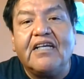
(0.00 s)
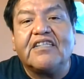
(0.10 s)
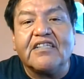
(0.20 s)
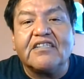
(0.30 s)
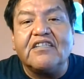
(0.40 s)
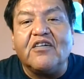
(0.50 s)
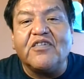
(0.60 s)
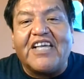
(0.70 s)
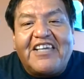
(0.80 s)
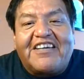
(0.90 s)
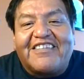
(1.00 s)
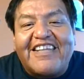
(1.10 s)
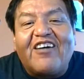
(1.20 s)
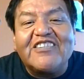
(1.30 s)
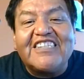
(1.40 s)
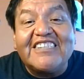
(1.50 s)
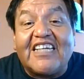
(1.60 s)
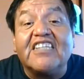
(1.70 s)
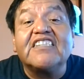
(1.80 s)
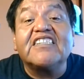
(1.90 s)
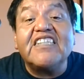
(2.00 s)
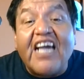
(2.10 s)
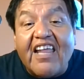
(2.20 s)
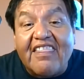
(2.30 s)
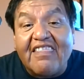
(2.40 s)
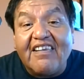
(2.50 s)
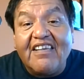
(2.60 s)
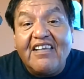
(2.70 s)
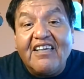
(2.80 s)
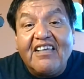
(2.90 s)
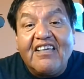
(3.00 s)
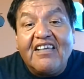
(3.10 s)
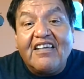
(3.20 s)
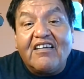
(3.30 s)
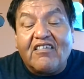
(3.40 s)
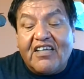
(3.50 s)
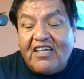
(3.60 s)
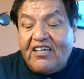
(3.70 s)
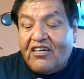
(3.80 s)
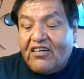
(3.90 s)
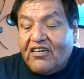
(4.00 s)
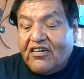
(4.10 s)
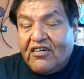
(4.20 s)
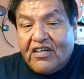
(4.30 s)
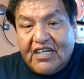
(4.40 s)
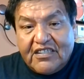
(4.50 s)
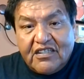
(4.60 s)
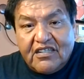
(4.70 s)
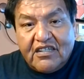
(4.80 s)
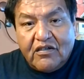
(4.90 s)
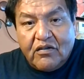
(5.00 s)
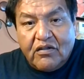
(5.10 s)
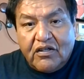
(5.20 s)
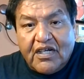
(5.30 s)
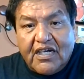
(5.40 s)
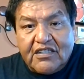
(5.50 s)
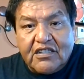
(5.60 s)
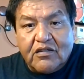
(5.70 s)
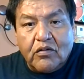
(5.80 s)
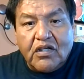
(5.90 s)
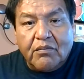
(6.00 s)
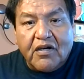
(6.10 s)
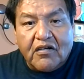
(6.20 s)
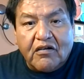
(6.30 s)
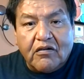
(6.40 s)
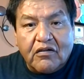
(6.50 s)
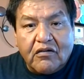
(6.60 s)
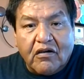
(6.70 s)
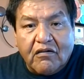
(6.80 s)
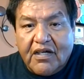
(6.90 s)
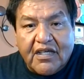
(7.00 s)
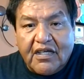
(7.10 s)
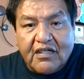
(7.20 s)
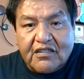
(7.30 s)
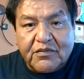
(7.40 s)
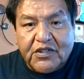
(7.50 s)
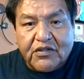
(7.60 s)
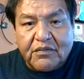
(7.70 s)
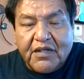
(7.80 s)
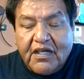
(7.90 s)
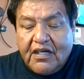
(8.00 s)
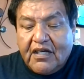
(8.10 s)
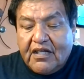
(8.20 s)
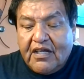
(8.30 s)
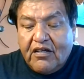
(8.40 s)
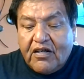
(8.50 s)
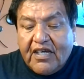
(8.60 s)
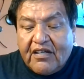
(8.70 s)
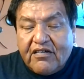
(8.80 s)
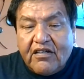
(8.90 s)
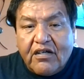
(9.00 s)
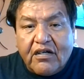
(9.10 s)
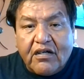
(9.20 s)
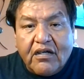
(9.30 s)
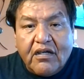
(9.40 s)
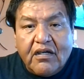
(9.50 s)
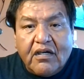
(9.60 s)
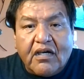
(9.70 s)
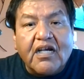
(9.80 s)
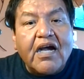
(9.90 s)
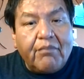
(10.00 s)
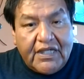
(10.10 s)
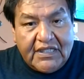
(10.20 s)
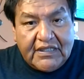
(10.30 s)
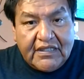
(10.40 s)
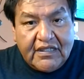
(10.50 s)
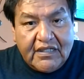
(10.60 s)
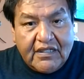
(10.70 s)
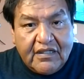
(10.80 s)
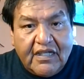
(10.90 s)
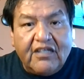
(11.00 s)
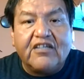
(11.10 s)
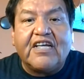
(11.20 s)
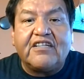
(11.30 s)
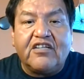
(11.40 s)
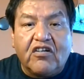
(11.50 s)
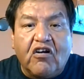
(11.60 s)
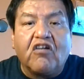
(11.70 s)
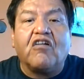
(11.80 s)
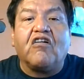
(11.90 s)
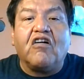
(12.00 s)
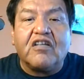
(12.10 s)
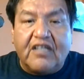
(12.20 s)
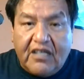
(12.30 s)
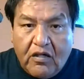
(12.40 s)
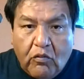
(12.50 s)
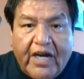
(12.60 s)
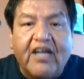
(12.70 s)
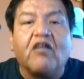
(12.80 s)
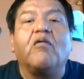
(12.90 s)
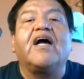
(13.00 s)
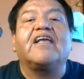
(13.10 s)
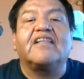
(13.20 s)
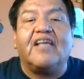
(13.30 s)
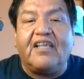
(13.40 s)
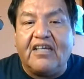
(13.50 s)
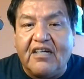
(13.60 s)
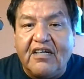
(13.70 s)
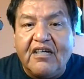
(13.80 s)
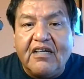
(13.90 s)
Just know that your thousands are siant. Okay, you got your humako gokoiki kutsubjut, and then you get to your gummies, then you get to your gokogok, then your white goik, then your